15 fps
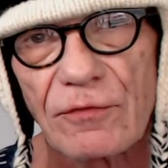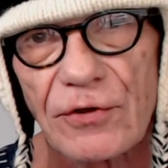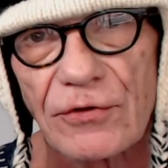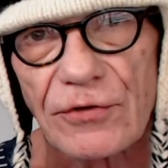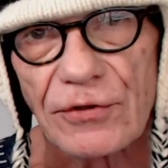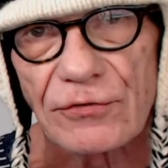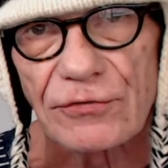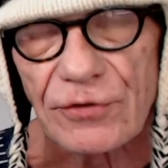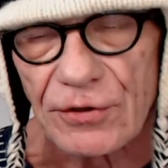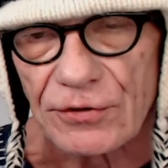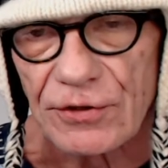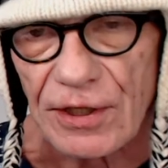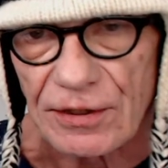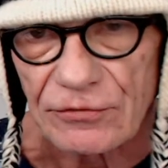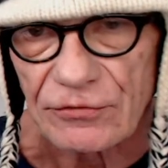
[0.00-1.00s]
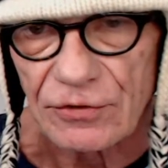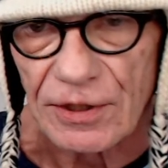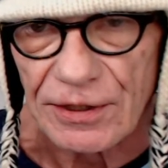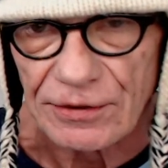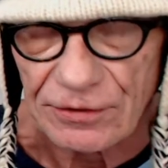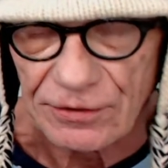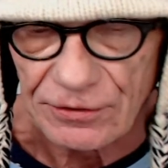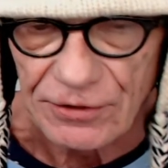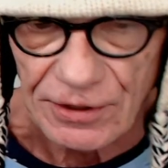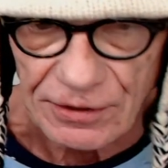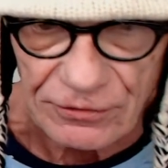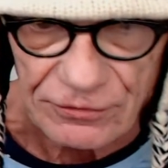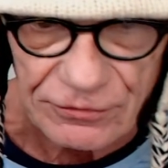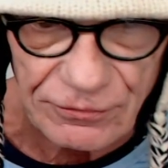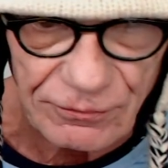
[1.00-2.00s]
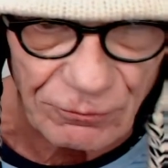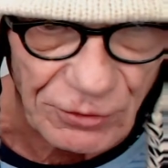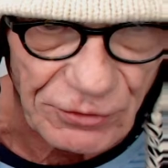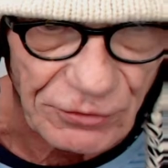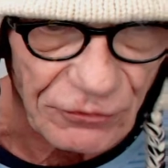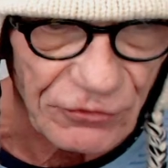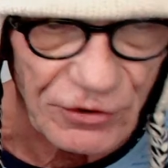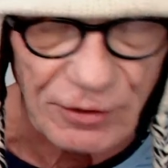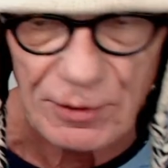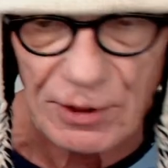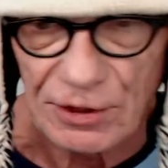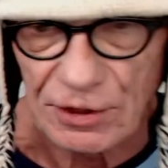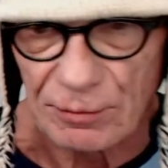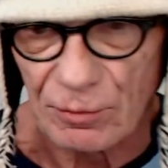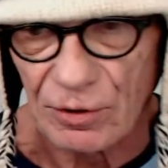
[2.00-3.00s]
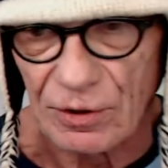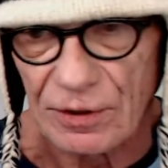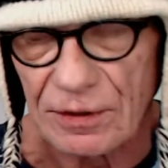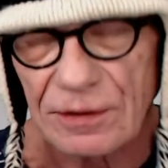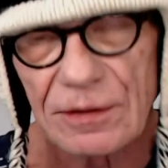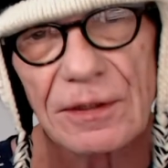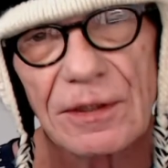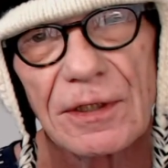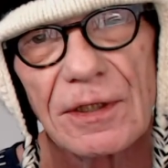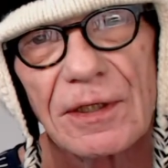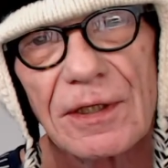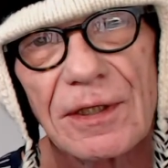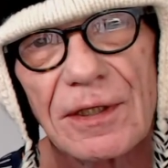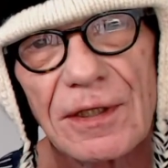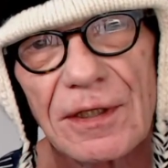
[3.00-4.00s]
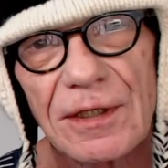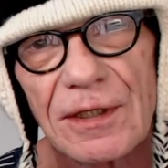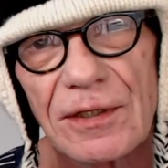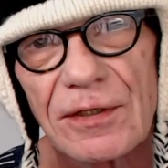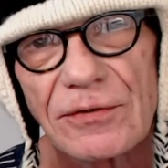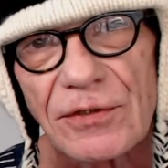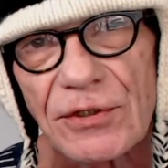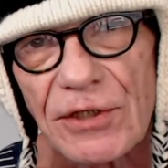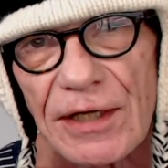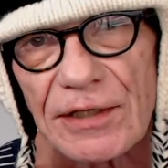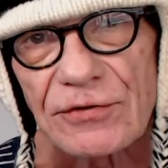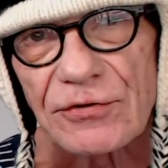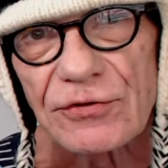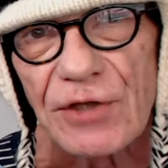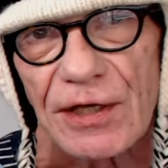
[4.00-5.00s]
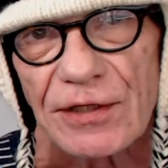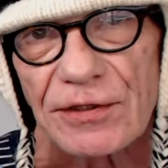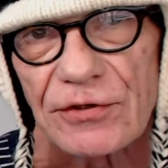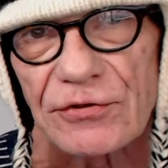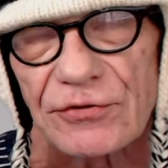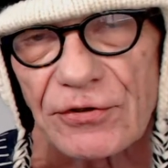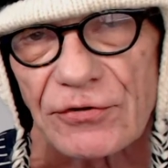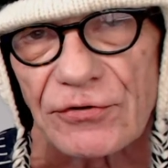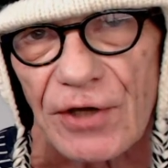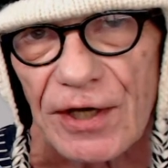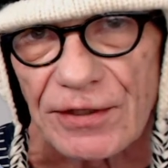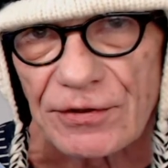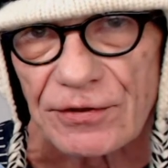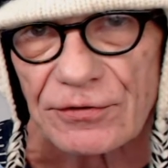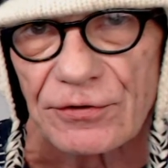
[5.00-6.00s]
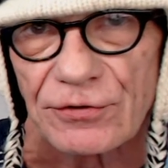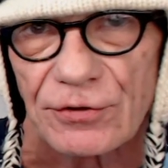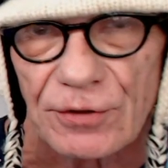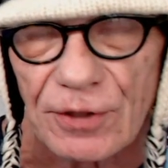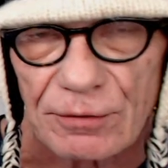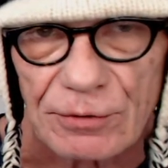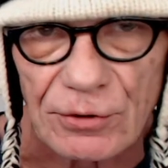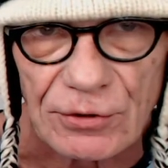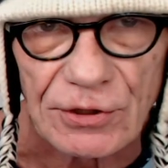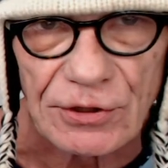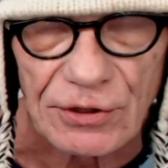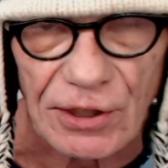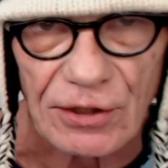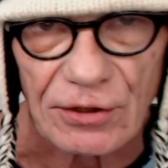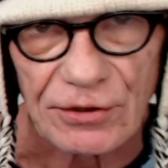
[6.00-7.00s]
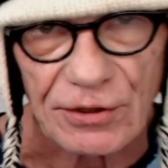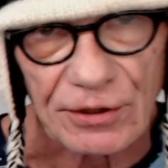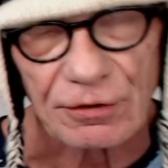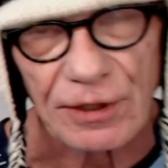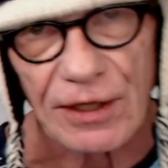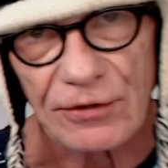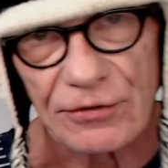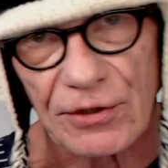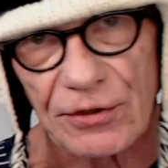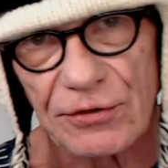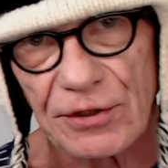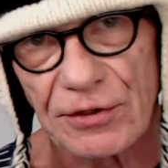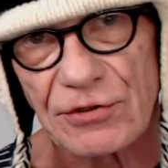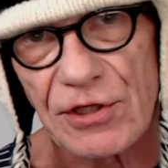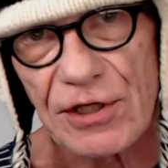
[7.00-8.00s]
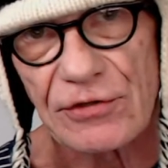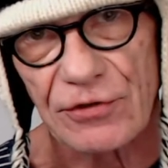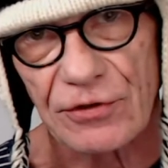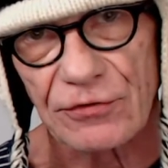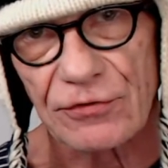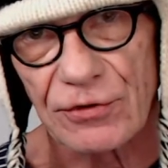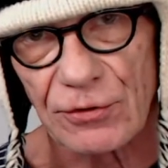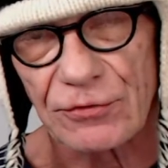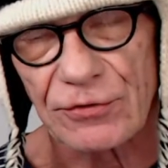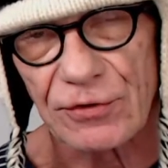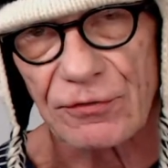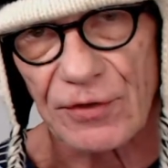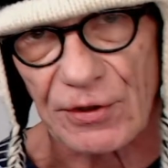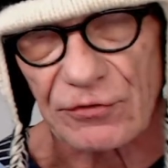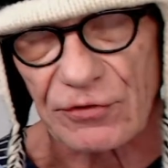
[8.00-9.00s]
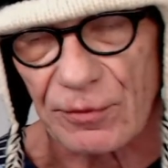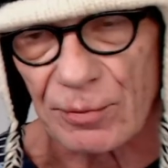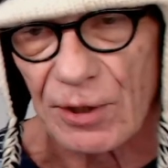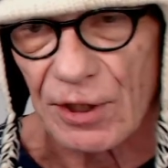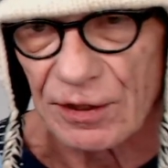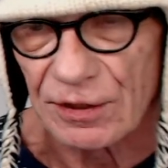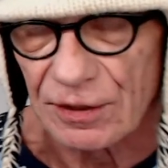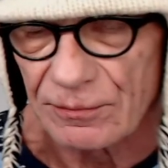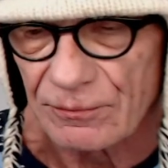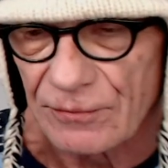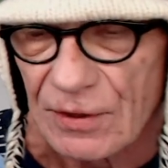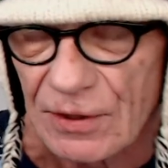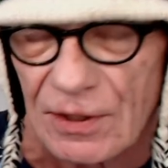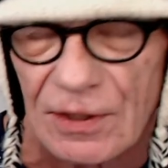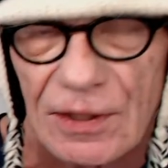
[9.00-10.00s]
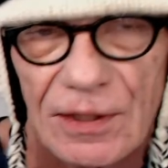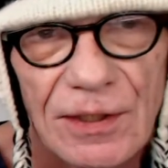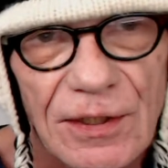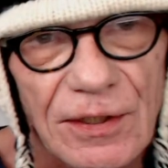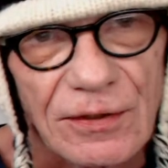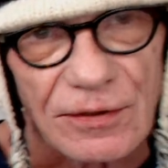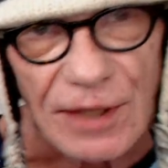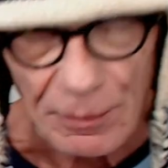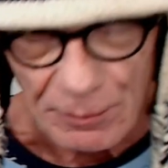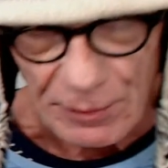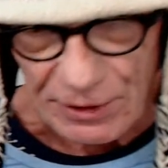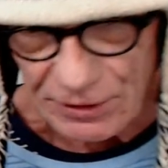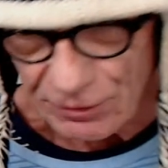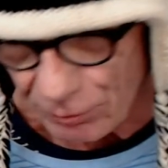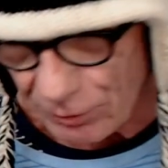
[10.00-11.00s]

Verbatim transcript: visits to the dentist later, the dentist wouldn't see me anymore. The next dentist decided to do a root canal and a crown on the adjacent tooth to fix the problem. That made it